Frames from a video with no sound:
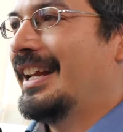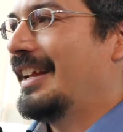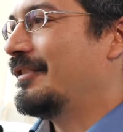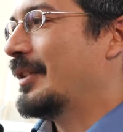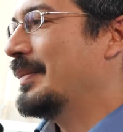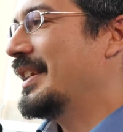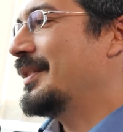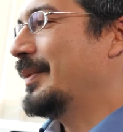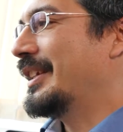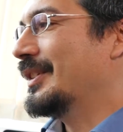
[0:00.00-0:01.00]
And from
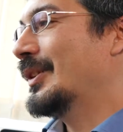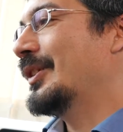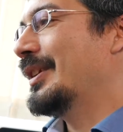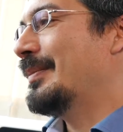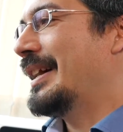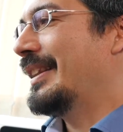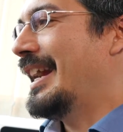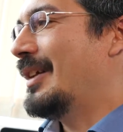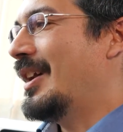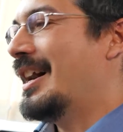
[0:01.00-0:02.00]
this, we can learn about
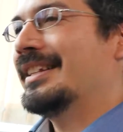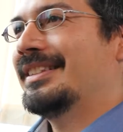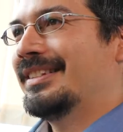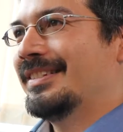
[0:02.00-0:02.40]
how hot